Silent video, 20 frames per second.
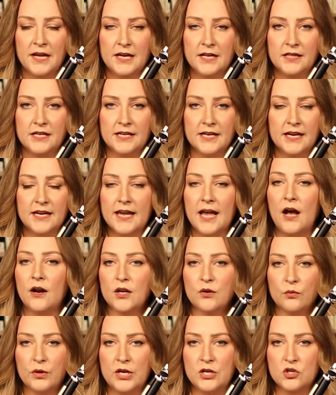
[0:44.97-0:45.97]
The King County
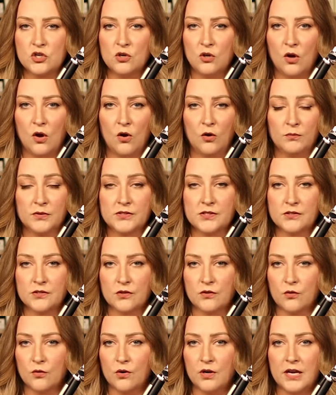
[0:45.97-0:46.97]
Regional Homelessness
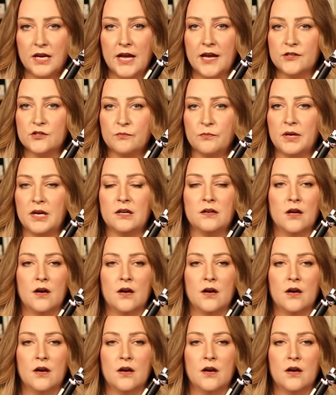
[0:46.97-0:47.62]
Authority has been